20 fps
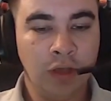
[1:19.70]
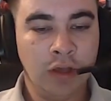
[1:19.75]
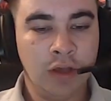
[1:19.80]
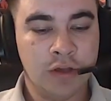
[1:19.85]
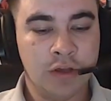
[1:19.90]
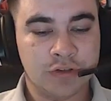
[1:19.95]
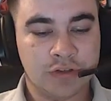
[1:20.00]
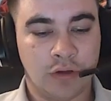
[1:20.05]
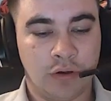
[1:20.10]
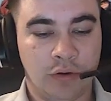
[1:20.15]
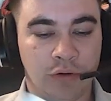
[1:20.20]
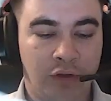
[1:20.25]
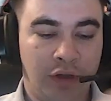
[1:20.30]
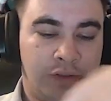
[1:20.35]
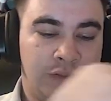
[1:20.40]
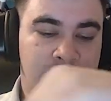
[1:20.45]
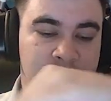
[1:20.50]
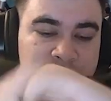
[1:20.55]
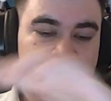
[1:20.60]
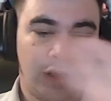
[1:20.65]
So
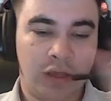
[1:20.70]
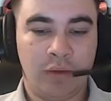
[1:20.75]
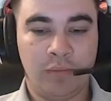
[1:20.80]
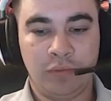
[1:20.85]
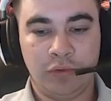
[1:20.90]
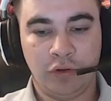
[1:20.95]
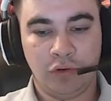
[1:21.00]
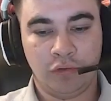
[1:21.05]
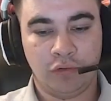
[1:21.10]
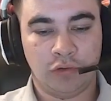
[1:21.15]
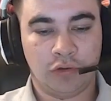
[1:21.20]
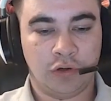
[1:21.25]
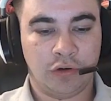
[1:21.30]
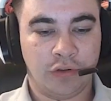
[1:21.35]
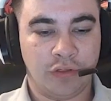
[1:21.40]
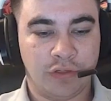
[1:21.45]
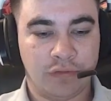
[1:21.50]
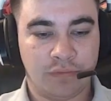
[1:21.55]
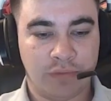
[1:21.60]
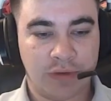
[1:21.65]
in this game, you
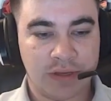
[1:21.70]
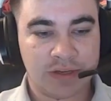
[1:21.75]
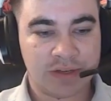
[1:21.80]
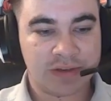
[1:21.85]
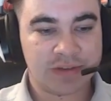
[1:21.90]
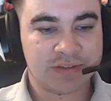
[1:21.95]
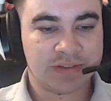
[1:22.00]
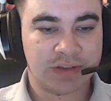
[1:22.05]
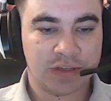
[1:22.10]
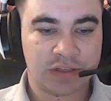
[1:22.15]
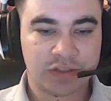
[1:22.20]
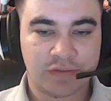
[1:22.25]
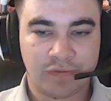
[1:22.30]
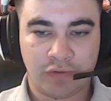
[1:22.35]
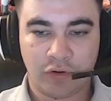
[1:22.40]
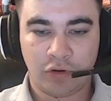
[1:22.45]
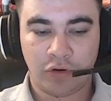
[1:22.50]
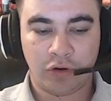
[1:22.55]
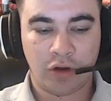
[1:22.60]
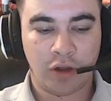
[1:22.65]
roll 3d6
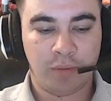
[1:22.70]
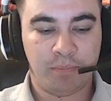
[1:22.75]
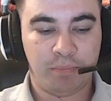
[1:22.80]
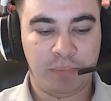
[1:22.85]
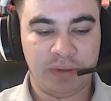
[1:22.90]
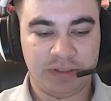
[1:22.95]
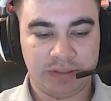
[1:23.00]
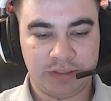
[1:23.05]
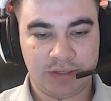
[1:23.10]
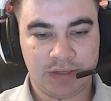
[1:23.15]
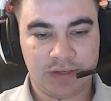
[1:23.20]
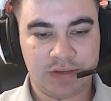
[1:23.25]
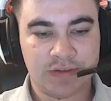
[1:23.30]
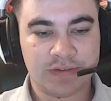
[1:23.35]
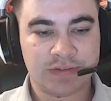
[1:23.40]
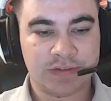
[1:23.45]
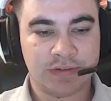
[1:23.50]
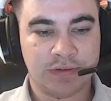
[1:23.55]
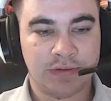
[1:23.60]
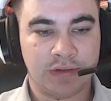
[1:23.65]
for your
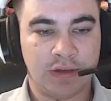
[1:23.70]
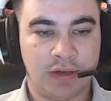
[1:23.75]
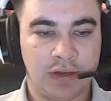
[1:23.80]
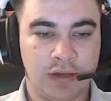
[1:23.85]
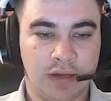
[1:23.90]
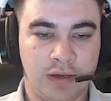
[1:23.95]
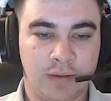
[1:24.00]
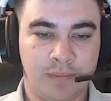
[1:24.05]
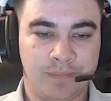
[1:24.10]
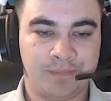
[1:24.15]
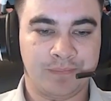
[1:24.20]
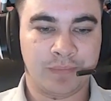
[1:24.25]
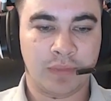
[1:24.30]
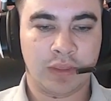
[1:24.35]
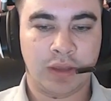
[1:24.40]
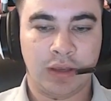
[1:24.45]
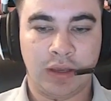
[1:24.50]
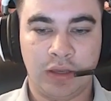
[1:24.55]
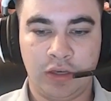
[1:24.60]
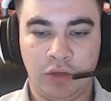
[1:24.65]
abilities, and
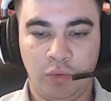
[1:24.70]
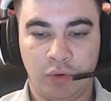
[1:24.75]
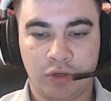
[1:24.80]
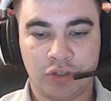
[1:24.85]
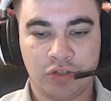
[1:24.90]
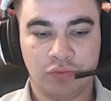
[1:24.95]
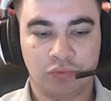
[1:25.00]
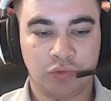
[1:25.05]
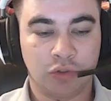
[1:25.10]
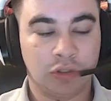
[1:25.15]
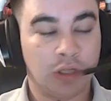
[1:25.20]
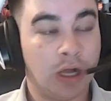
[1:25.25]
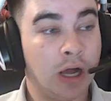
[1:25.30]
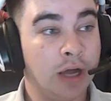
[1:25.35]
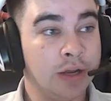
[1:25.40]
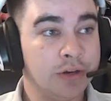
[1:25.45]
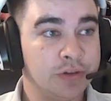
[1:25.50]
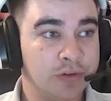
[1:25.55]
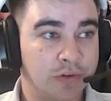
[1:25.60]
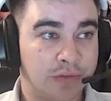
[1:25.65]
you want to roll
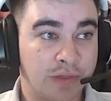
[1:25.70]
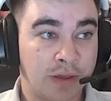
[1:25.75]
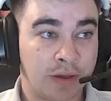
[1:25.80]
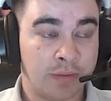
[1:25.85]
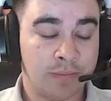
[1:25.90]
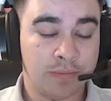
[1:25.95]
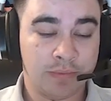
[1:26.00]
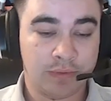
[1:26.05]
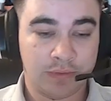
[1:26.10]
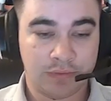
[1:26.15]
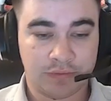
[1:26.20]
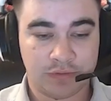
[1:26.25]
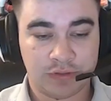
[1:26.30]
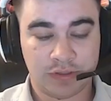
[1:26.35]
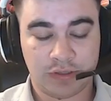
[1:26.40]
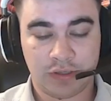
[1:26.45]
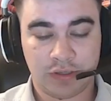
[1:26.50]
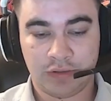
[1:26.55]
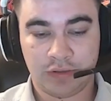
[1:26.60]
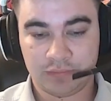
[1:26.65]
under them
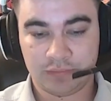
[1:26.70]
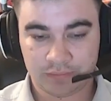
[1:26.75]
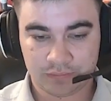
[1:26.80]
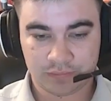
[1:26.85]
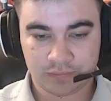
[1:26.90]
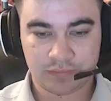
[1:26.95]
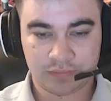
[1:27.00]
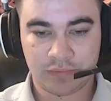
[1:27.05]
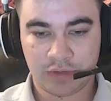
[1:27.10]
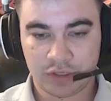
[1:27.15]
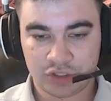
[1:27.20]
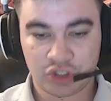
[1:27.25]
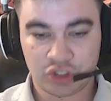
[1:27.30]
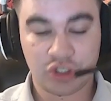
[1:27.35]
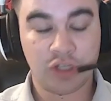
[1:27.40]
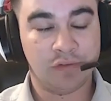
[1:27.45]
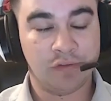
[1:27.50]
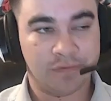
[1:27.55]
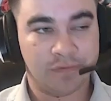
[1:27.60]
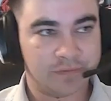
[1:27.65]
to
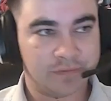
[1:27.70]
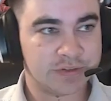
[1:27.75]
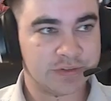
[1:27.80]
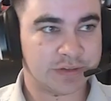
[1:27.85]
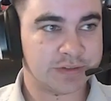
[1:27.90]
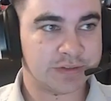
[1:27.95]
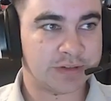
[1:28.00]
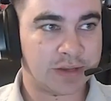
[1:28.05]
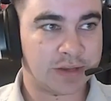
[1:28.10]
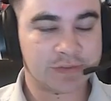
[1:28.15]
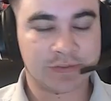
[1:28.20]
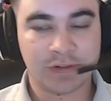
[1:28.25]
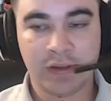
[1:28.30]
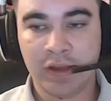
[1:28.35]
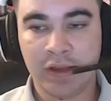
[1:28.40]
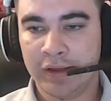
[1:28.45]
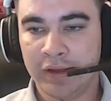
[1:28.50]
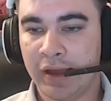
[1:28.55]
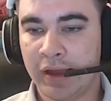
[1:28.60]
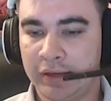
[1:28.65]
achieve success,
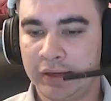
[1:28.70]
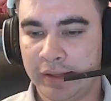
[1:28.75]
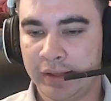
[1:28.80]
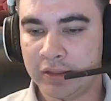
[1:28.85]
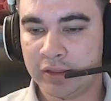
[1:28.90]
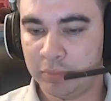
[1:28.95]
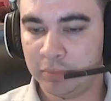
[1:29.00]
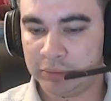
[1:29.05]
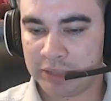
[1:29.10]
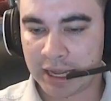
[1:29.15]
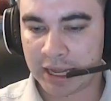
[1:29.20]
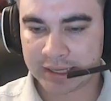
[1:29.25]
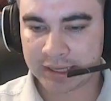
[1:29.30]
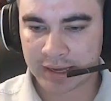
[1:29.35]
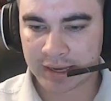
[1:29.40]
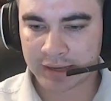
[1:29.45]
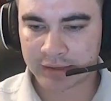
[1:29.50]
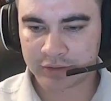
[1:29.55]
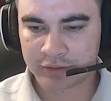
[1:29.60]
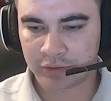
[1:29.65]
kind of like the Black
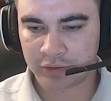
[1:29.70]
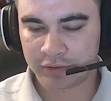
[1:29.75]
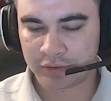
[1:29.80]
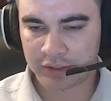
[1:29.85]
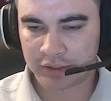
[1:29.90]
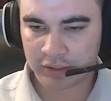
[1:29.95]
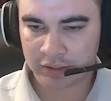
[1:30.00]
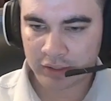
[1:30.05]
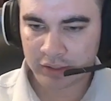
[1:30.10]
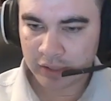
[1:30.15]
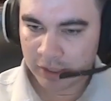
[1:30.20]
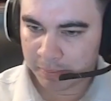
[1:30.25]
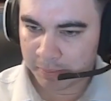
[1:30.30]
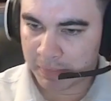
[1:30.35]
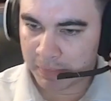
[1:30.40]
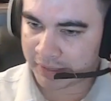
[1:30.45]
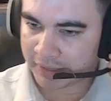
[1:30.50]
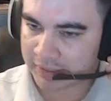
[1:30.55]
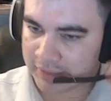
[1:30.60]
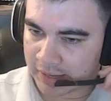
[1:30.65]
Hack or the
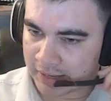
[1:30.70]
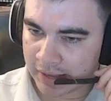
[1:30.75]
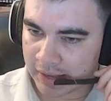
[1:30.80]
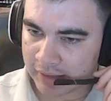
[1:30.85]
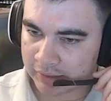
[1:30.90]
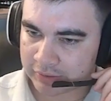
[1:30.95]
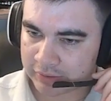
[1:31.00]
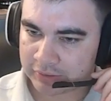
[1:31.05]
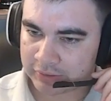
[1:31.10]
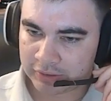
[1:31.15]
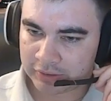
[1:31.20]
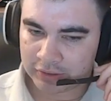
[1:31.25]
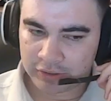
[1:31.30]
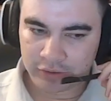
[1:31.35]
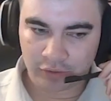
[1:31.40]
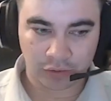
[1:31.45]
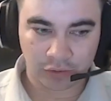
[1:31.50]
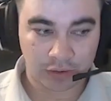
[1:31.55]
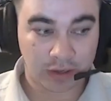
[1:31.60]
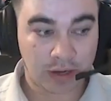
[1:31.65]
Mecha Hack,
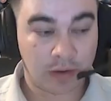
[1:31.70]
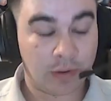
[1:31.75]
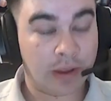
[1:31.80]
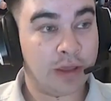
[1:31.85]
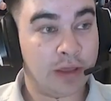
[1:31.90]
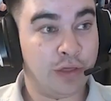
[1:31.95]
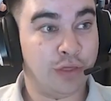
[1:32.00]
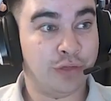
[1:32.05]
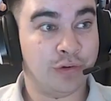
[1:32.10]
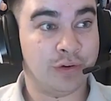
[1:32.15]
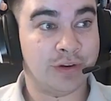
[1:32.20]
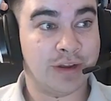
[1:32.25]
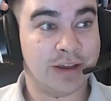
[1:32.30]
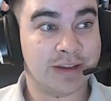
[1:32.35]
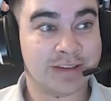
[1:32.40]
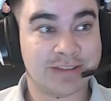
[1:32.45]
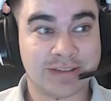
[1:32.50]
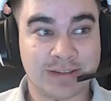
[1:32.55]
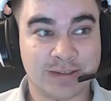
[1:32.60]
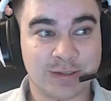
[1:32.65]
or now Aether
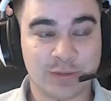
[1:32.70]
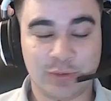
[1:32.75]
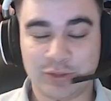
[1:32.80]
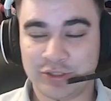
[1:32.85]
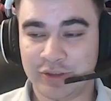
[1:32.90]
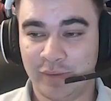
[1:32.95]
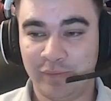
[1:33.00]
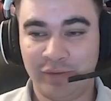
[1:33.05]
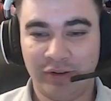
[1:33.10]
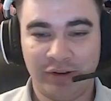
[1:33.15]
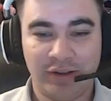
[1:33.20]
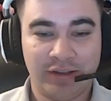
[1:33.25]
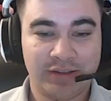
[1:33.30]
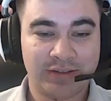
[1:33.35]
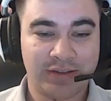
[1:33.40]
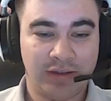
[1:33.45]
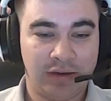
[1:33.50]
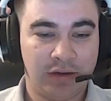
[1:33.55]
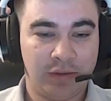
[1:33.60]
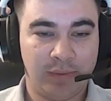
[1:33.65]
Nexus, which I'm very
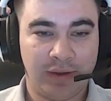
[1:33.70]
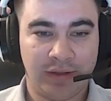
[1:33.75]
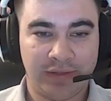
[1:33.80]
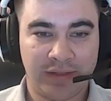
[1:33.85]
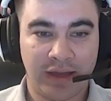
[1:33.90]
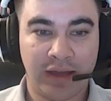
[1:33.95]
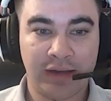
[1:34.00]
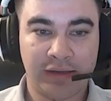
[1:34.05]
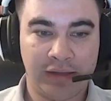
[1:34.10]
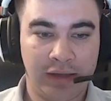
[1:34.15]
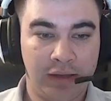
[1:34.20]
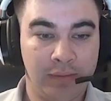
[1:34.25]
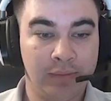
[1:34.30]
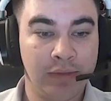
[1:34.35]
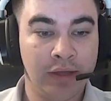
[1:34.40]
excited about that game.